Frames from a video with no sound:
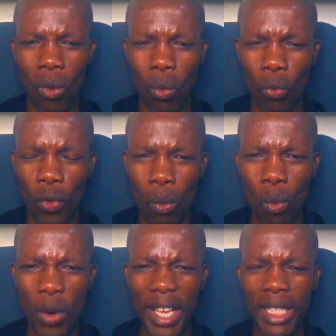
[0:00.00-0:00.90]
from
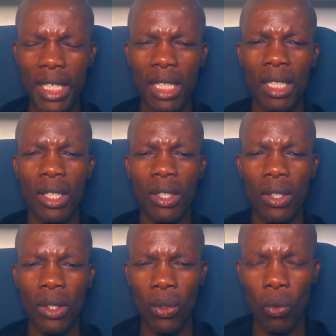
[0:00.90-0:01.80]
which
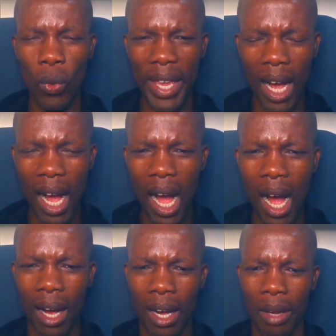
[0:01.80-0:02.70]
we are